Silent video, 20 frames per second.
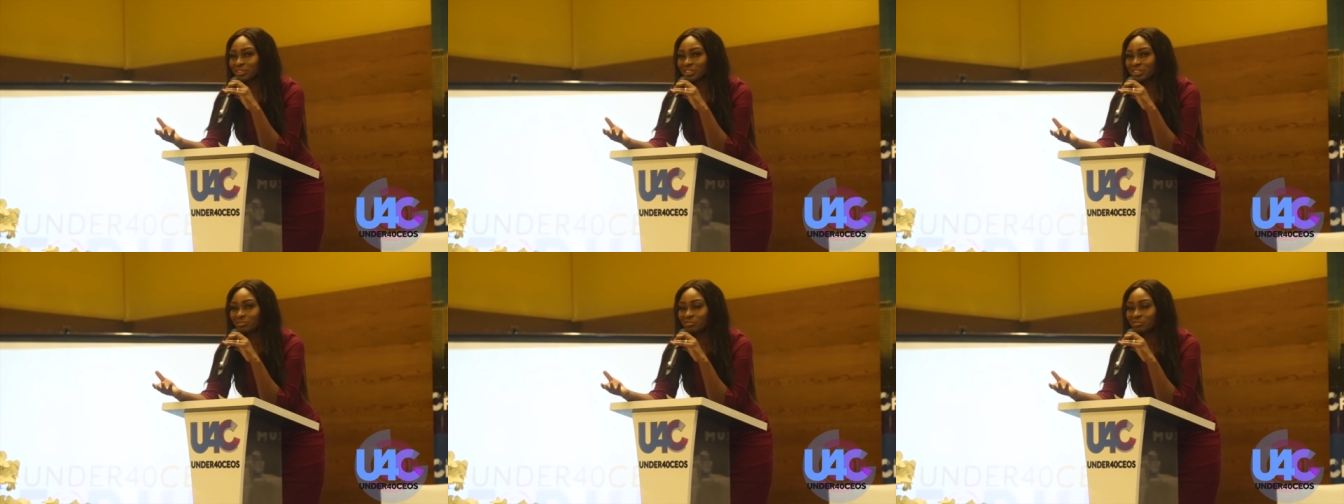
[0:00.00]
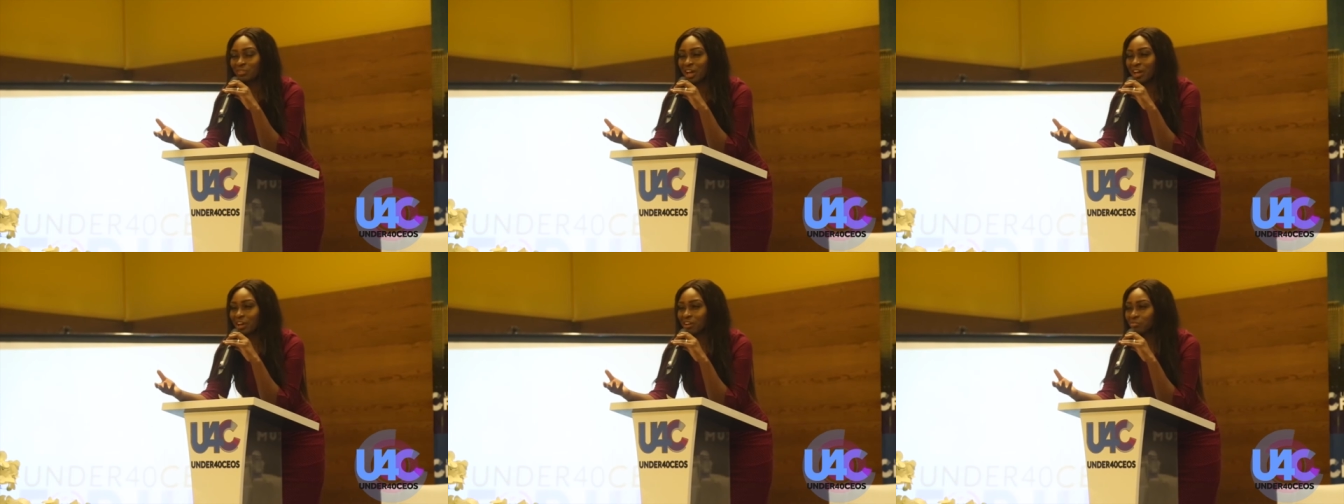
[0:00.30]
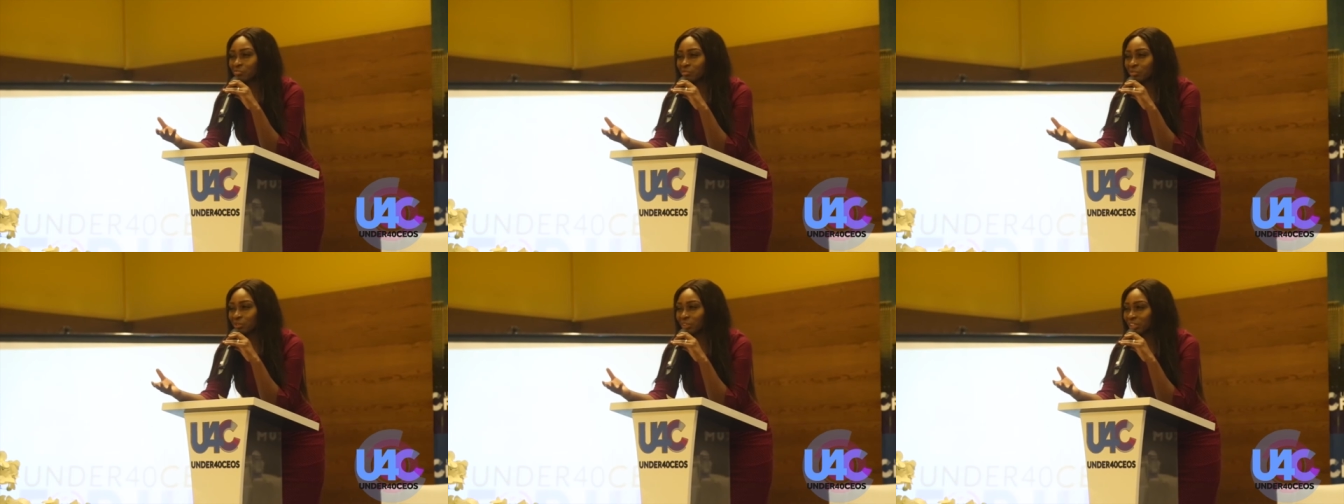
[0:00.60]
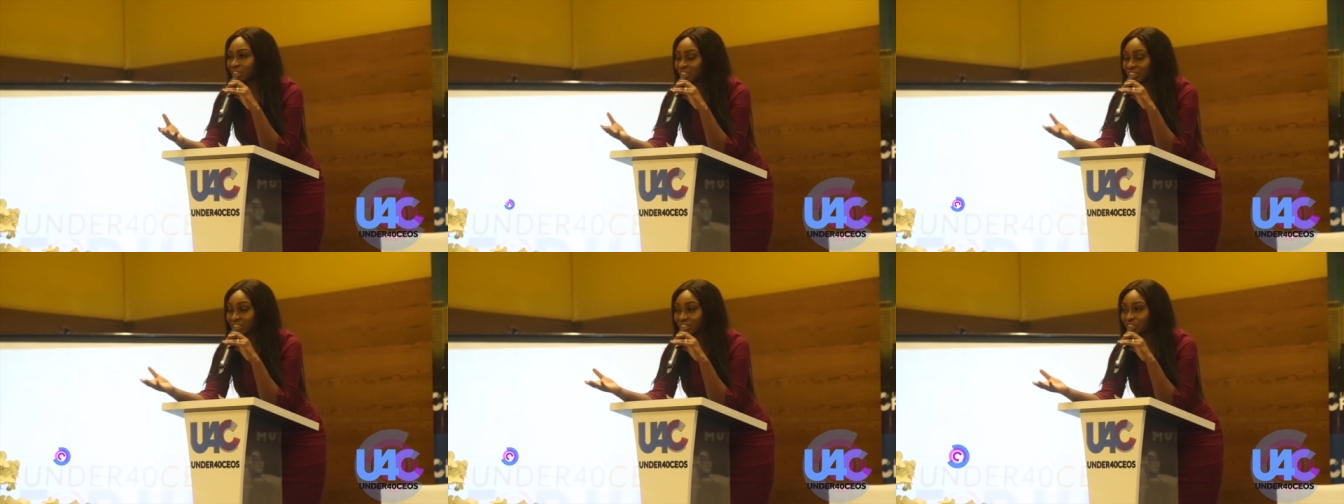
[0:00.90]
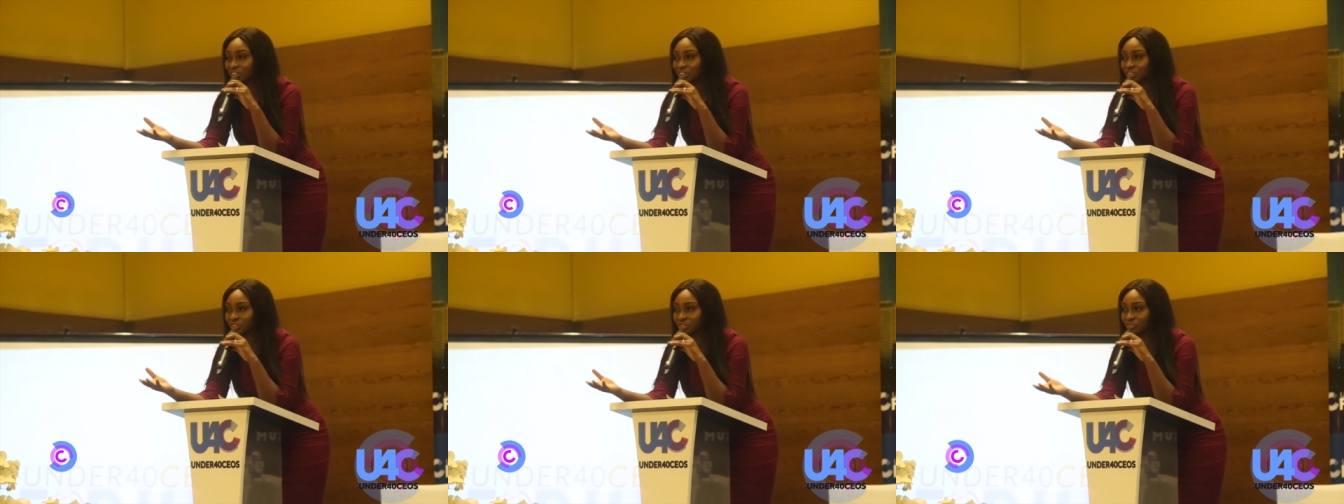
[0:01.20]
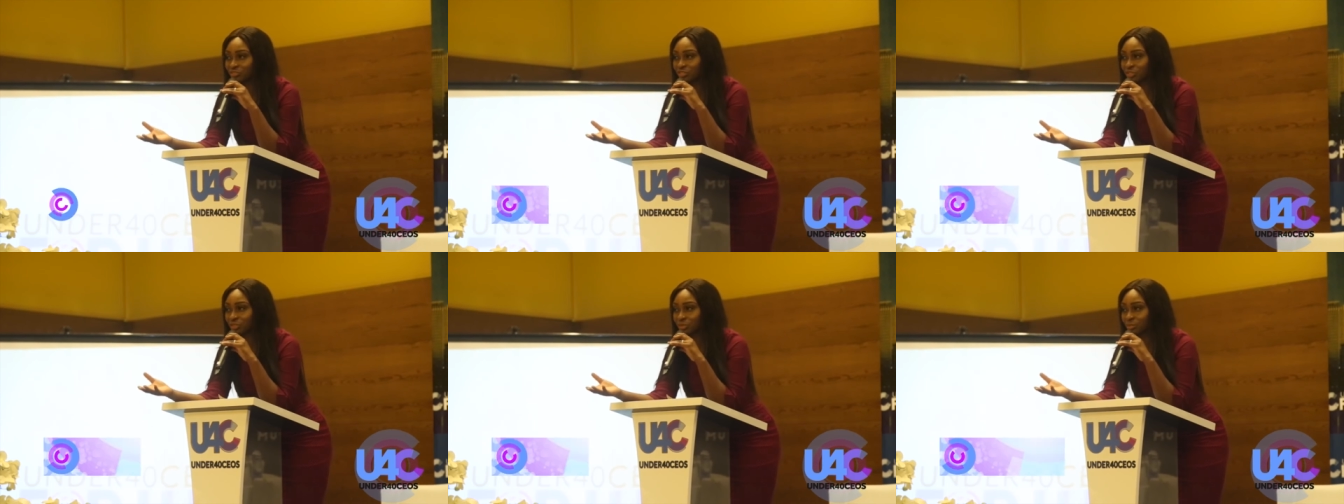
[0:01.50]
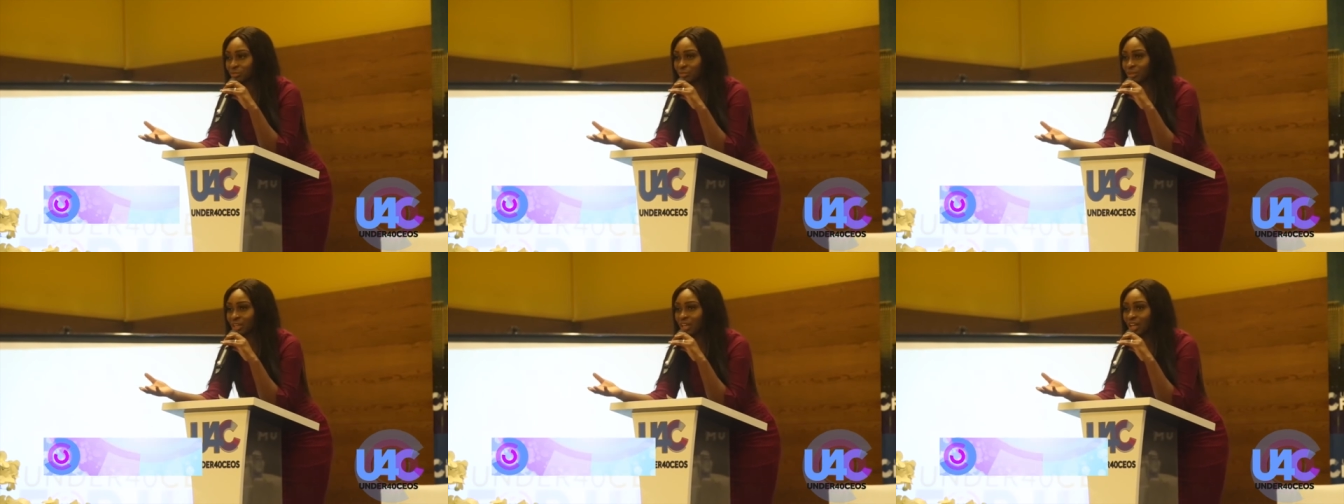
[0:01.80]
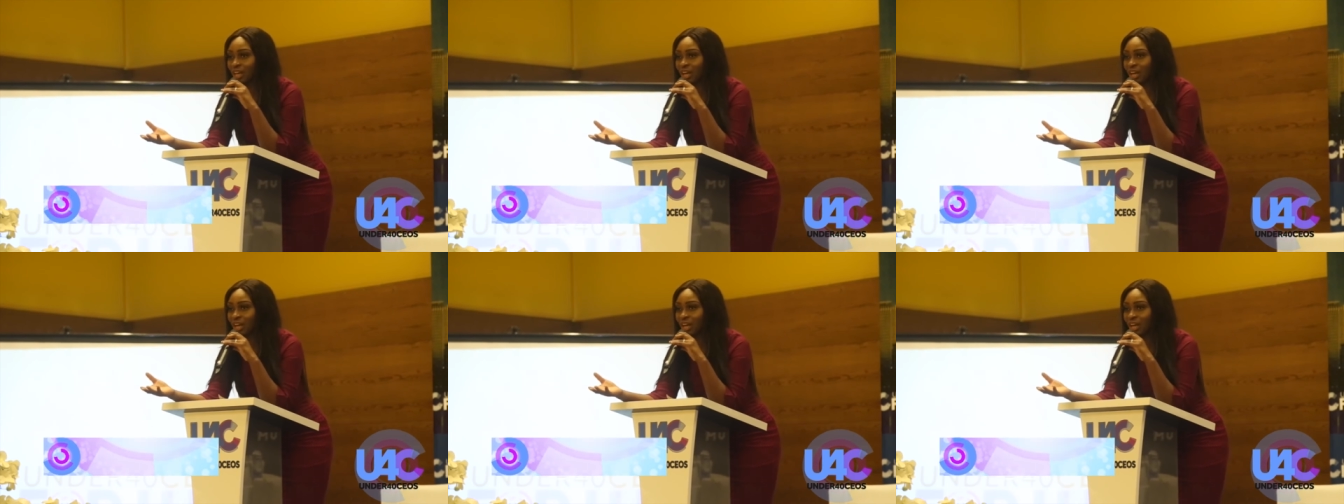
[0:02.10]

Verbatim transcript: 25, walked into the room,